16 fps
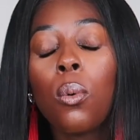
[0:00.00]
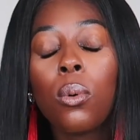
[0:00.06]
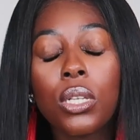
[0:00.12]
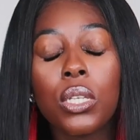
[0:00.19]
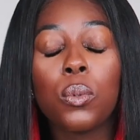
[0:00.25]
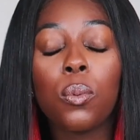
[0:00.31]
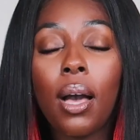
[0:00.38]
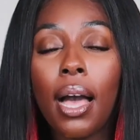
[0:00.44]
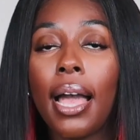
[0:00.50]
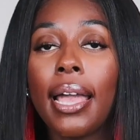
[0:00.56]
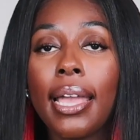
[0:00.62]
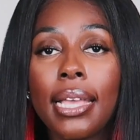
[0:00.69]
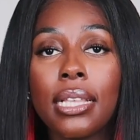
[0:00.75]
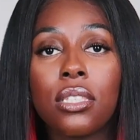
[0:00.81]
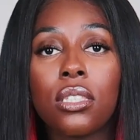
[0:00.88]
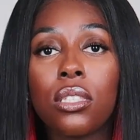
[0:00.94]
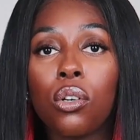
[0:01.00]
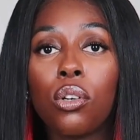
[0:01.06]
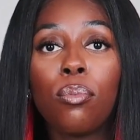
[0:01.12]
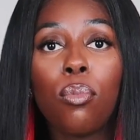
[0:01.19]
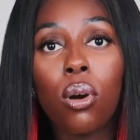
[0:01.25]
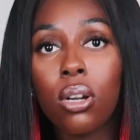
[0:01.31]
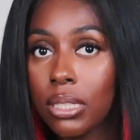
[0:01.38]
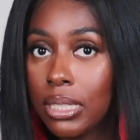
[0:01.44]
which is why it's so
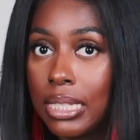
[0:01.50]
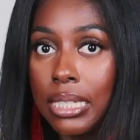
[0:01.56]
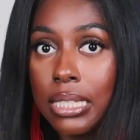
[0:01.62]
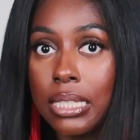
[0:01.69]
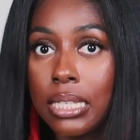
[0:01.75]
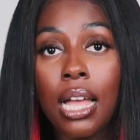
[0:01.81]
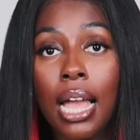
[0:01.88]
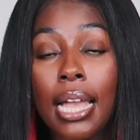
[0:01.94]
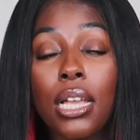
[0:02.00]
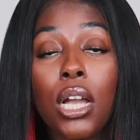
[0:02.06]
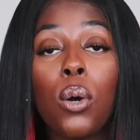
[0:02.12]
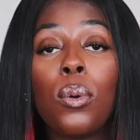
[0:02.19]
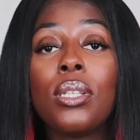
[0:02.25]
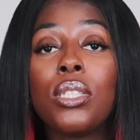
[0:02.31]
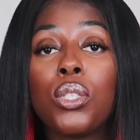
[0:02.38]
important to go